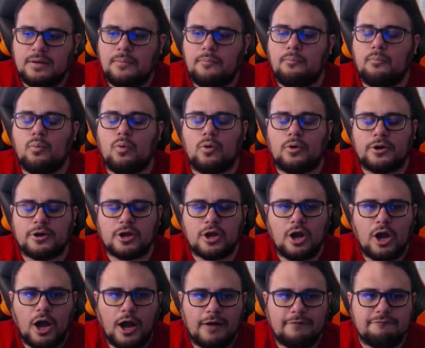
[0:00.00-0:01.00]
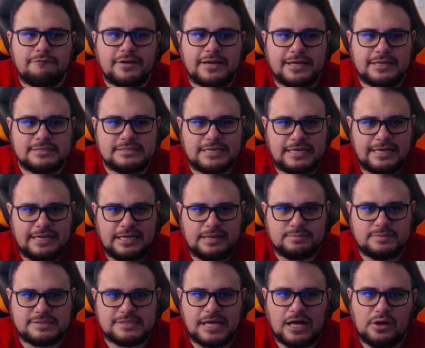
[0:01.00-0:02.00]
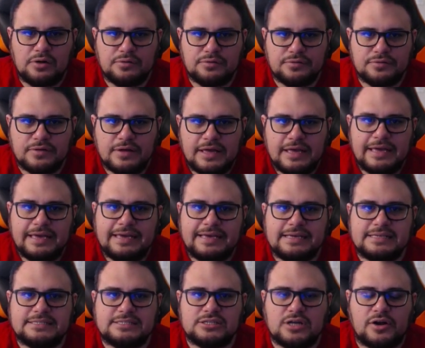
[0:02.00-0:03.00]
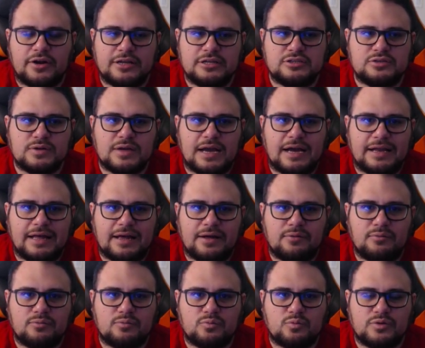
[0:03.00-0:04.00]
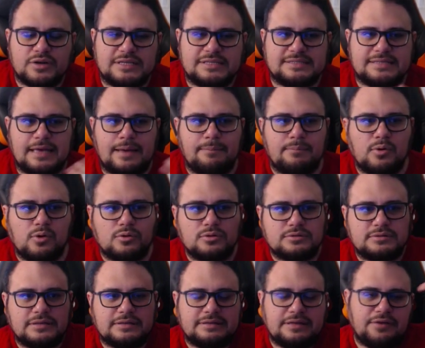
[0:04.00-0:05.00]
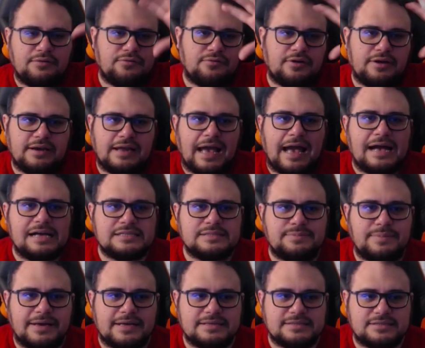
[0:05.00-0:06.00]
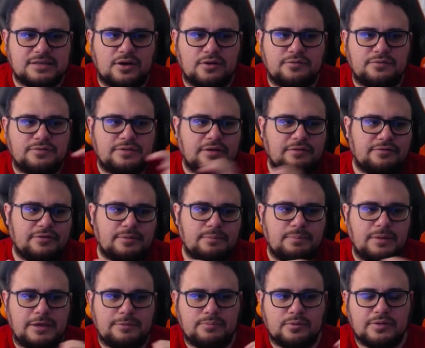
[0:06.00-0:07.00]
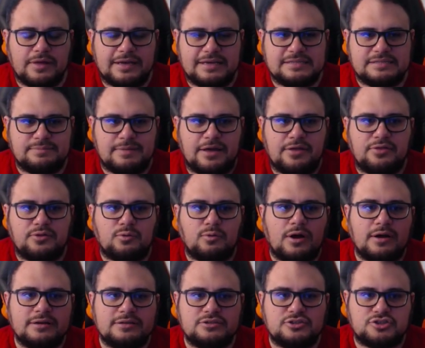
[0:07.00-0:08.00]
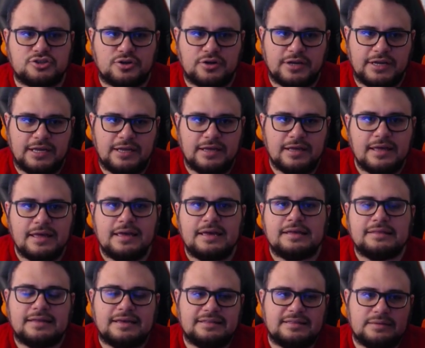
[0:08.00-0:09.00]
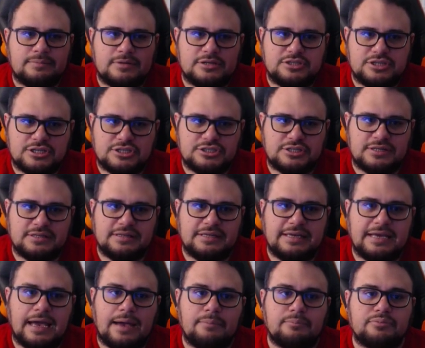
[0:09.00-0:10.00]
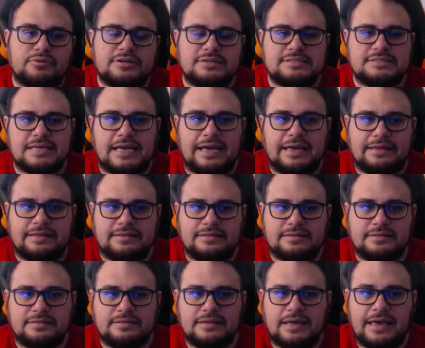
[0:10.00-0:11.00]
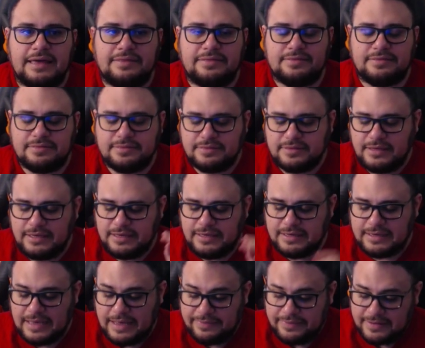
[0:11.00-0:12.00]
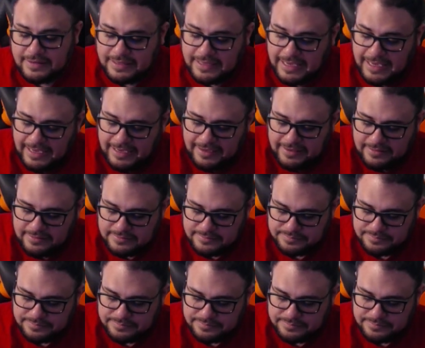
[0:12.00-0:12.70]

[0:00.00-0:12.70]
more confident in himself. He's starting to kind of resemble the different aspects of different people that he's met throughout his journey. like the magician, the empress, and the king.